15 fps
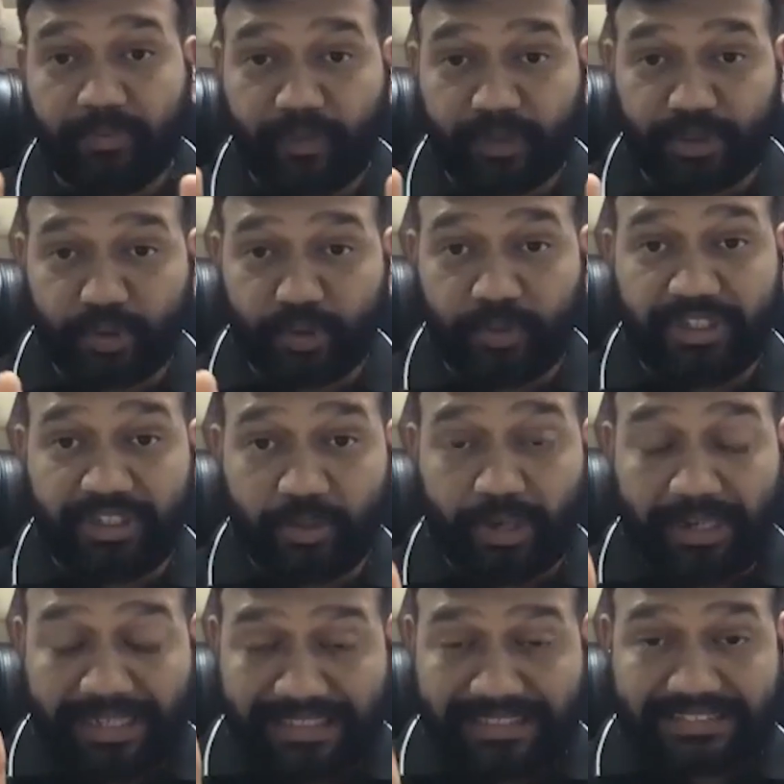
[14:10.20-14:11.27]
first of all you need to
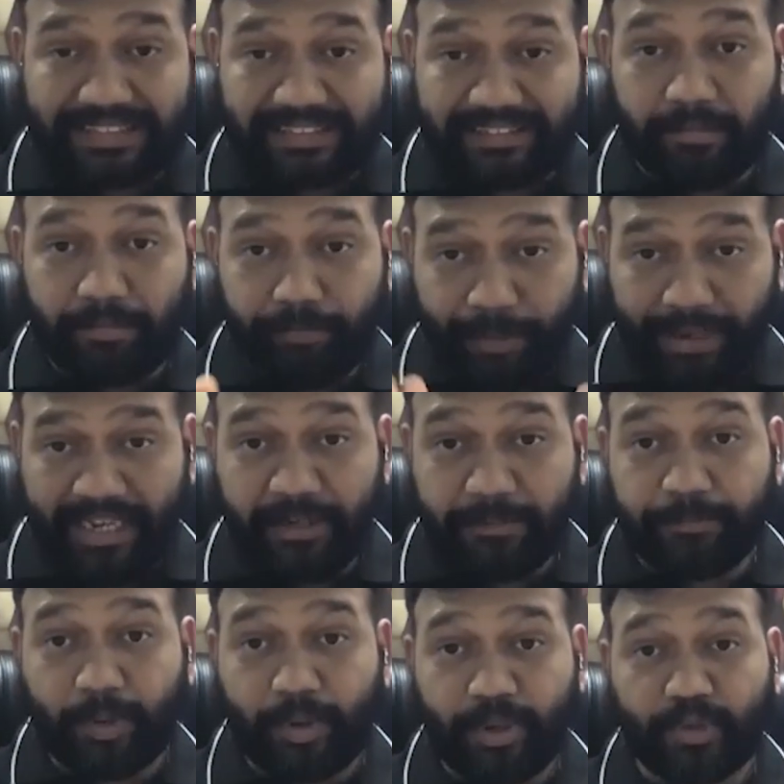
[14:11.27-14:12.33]
understand the
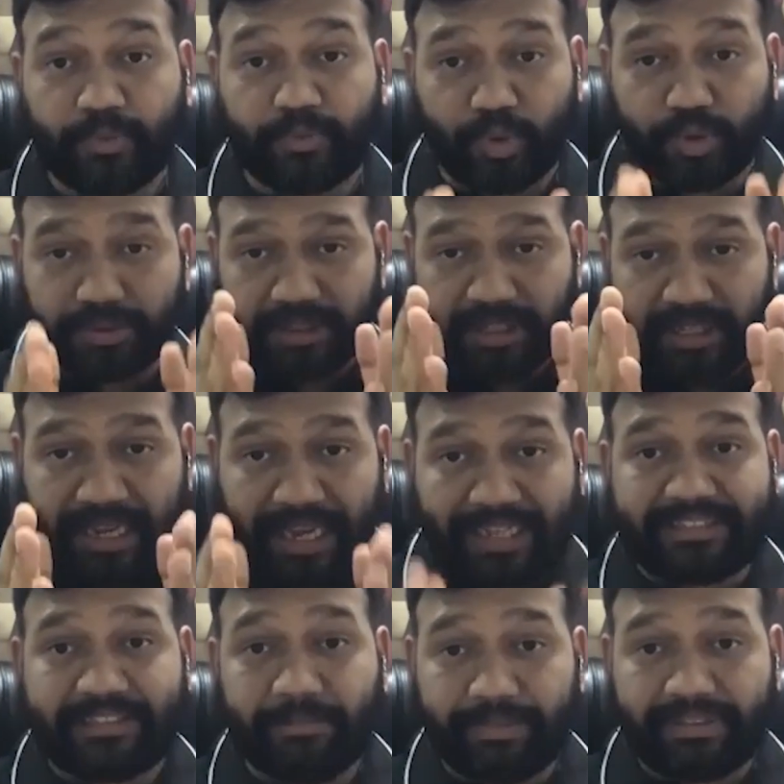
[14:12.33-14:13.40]
pain point of those
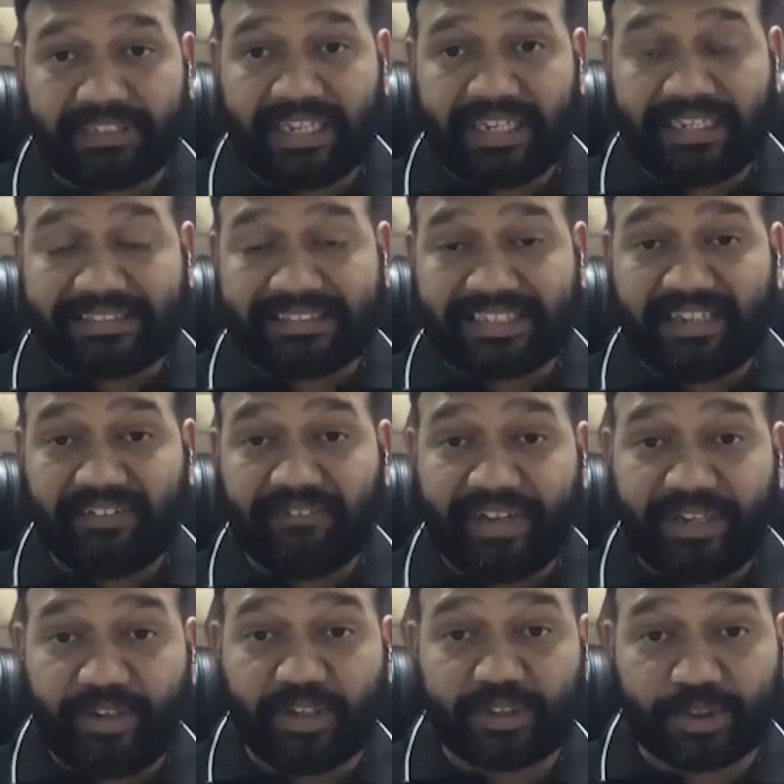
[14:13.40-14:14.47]
SMBs, like exactly
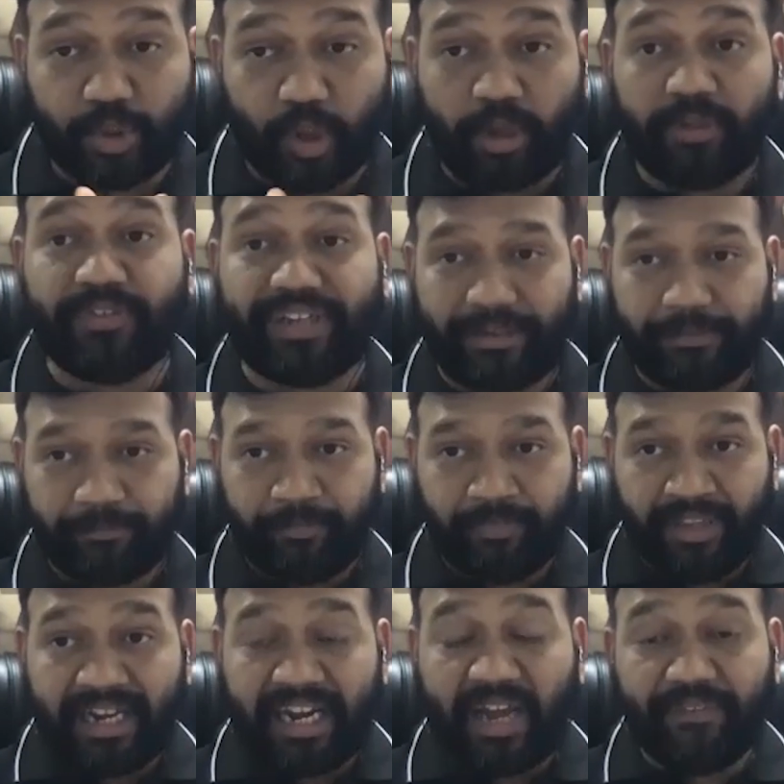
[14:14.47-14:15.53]
where you are solving
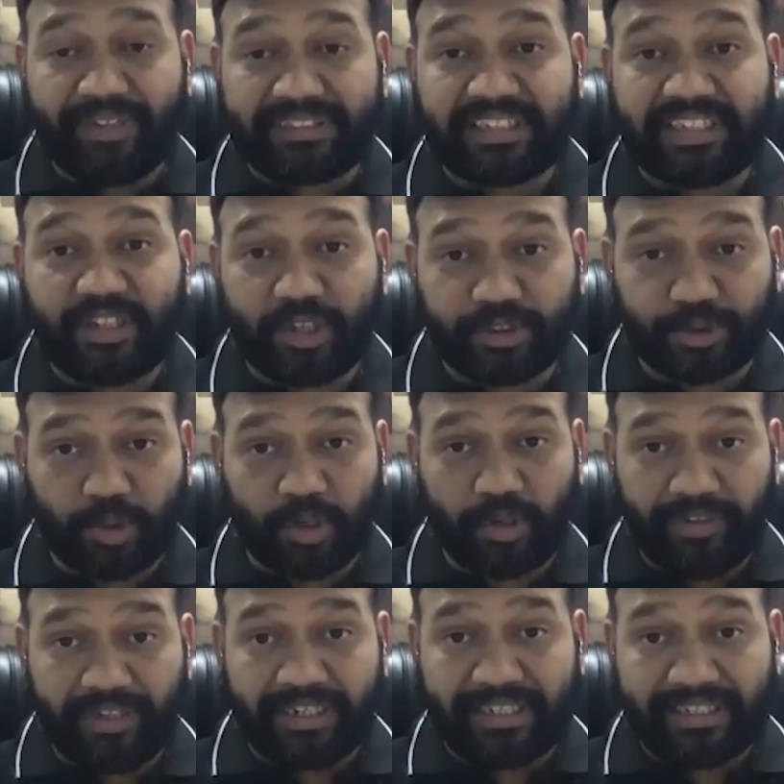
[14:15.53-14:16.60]
and how exactly you are
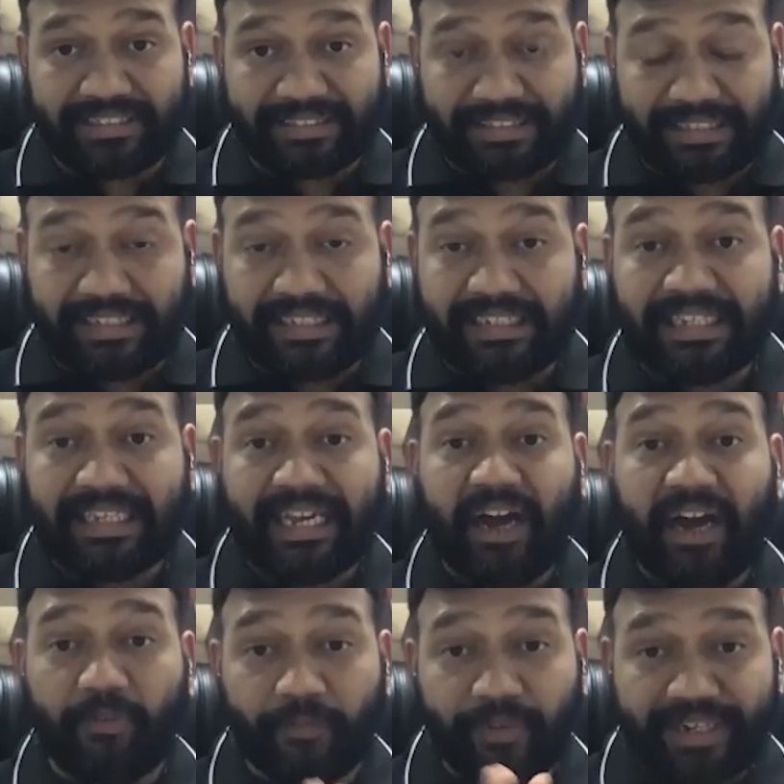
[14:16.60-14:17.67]
solving, and it is really
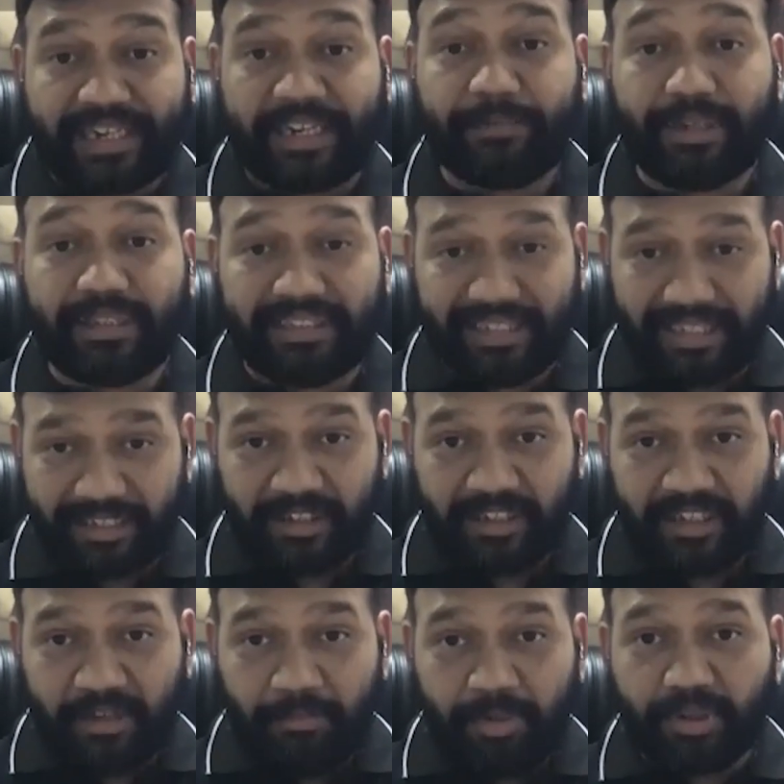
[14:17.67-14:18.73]
a workable thing.
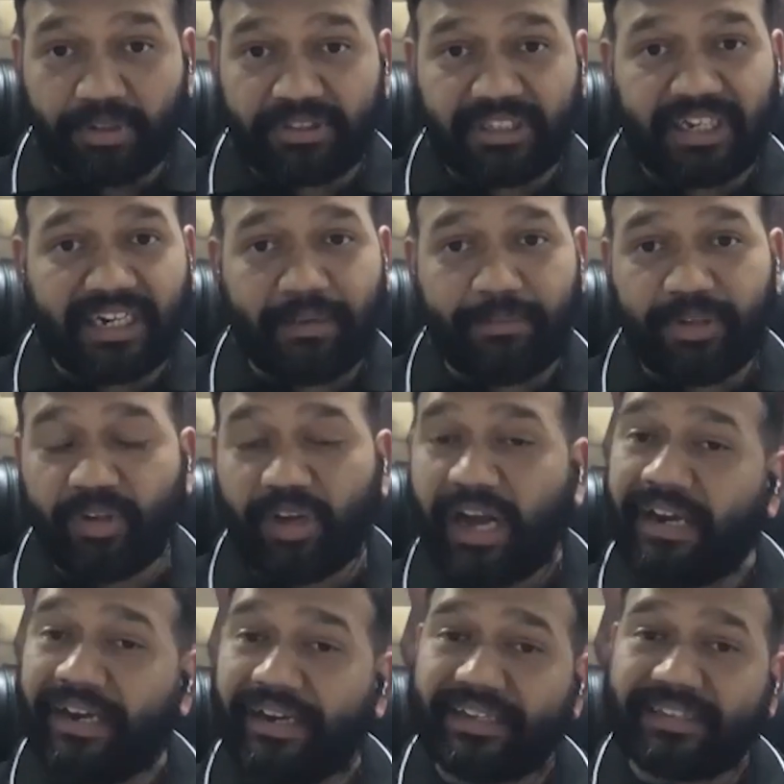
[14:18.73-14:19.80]
Because there are
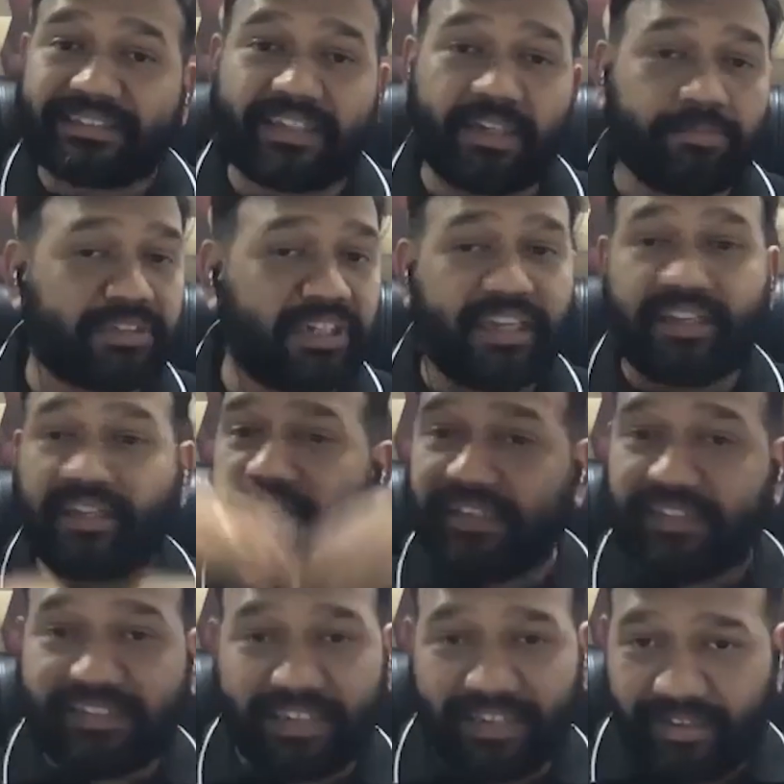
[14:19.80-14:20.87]
ideas come like
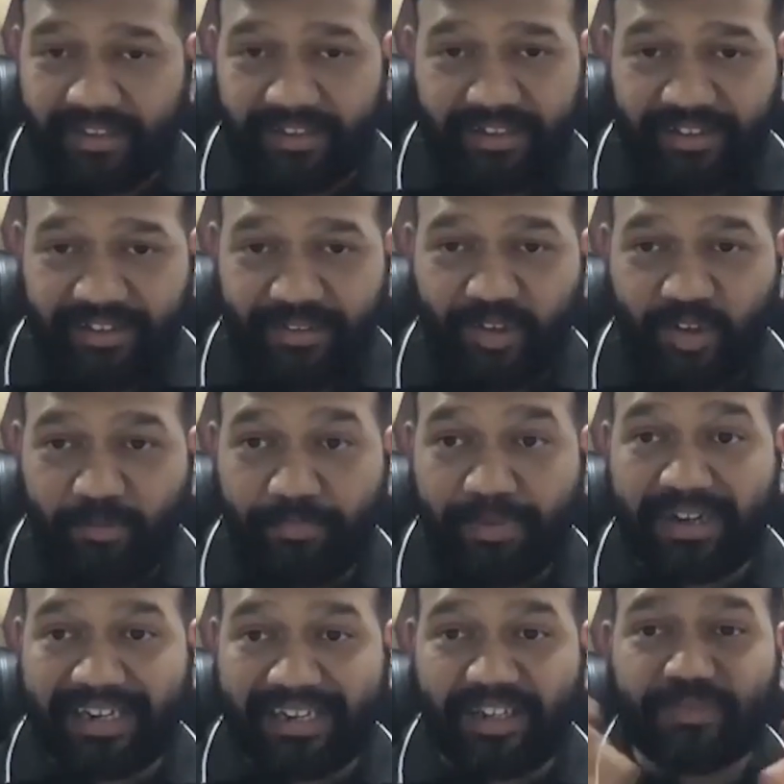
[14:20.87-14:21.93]
anything,
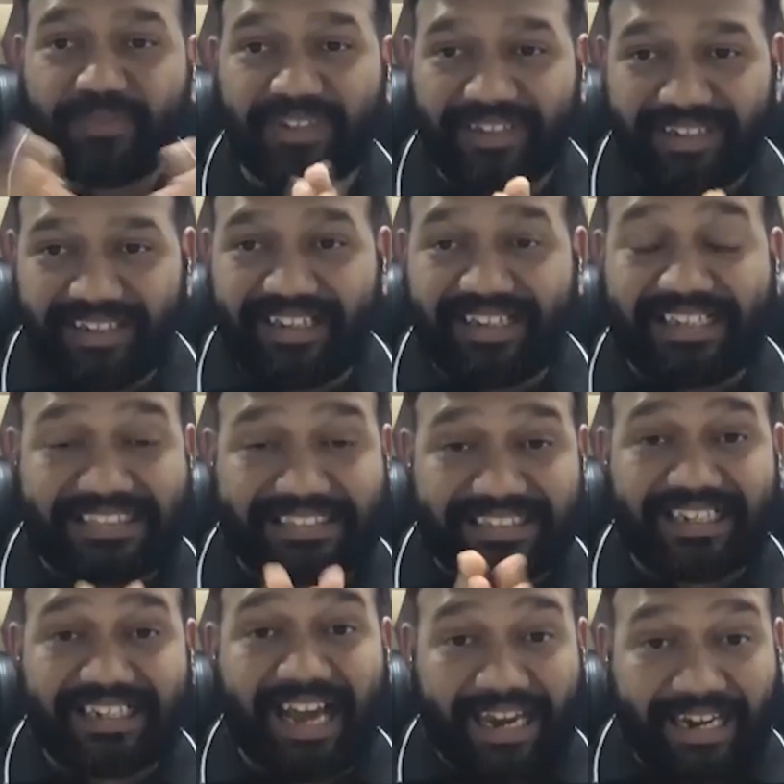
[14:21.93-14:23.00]
but end of the day, is
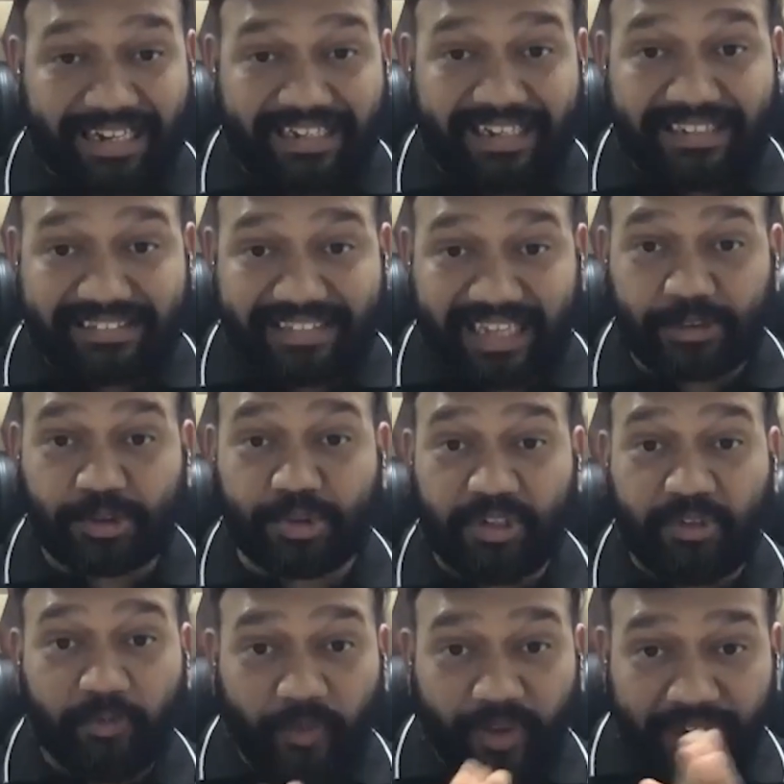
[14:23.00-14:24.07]
that idea is
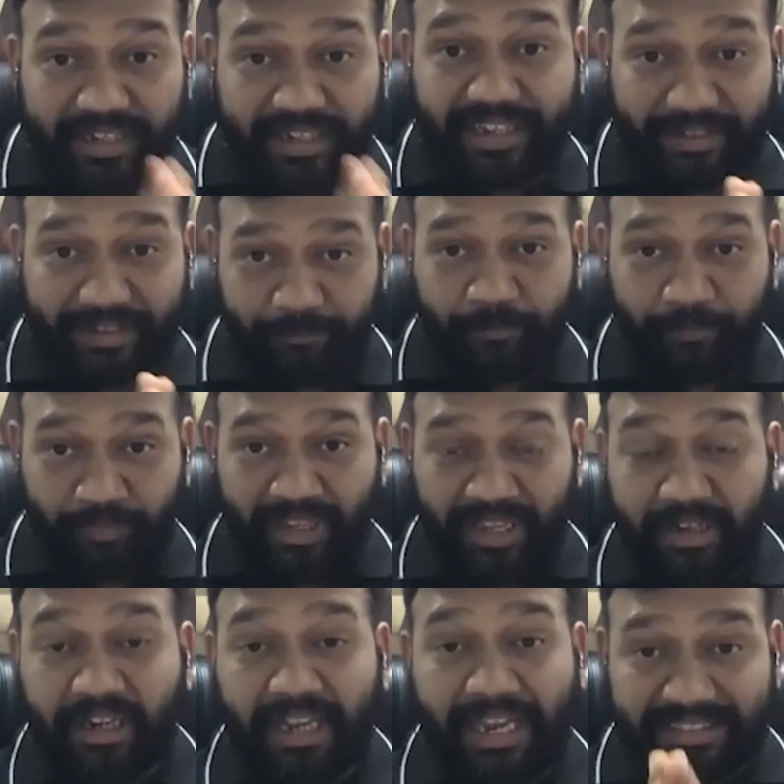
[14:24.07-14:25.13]
actually working,
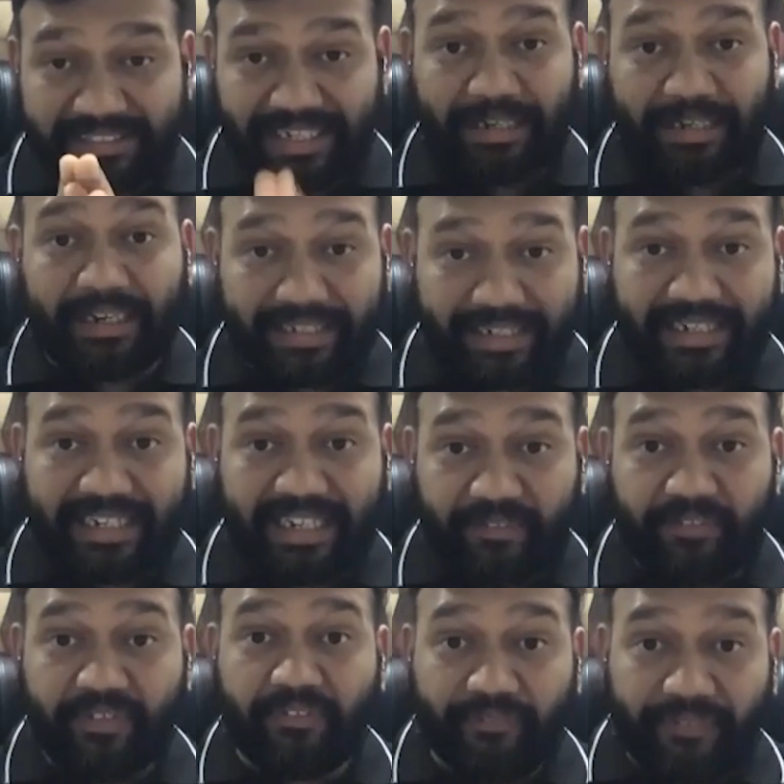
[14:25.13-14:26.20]
and it can
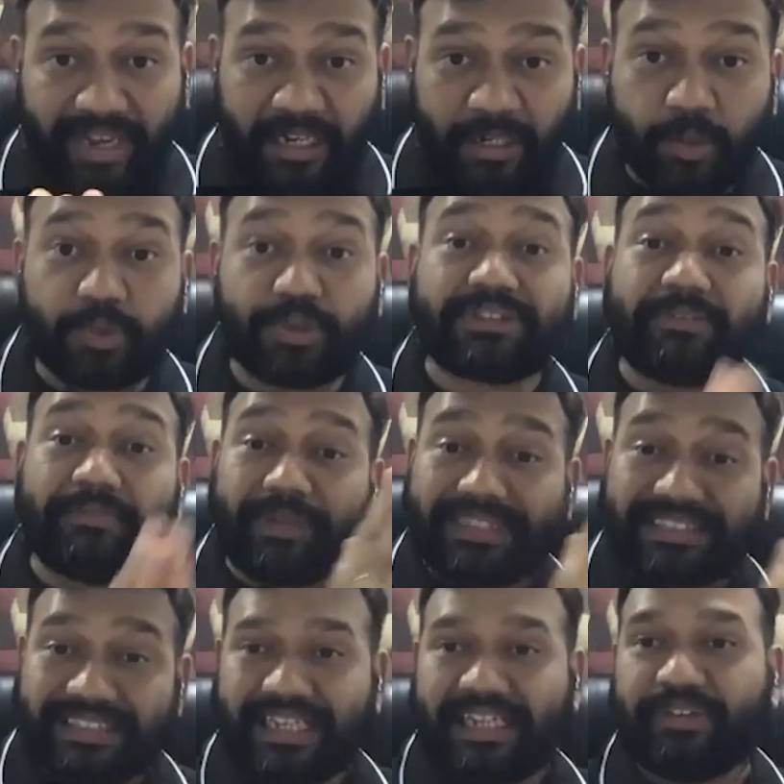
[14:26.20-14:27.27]
give a value to
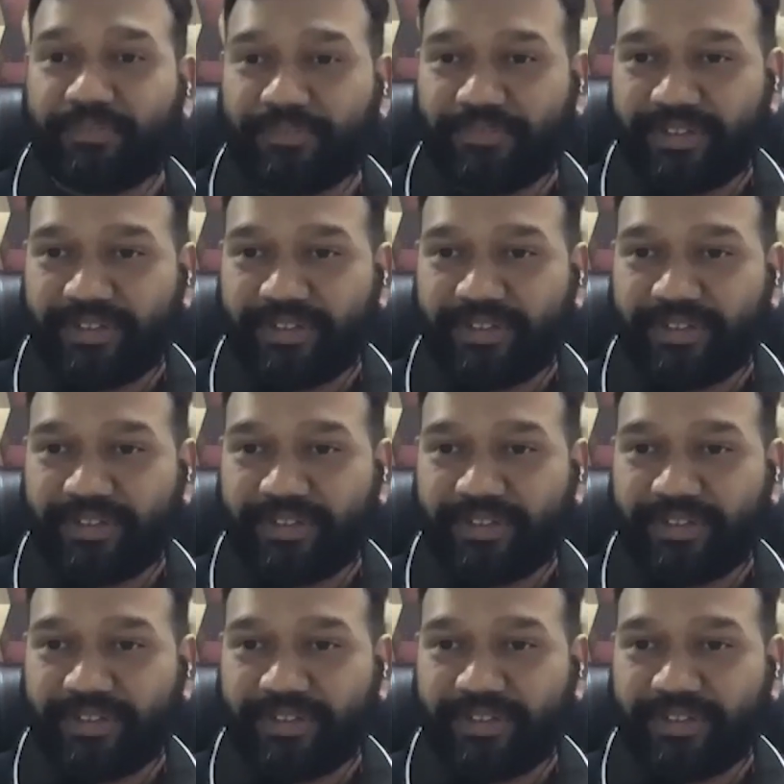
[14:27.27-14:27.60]
somebody's life.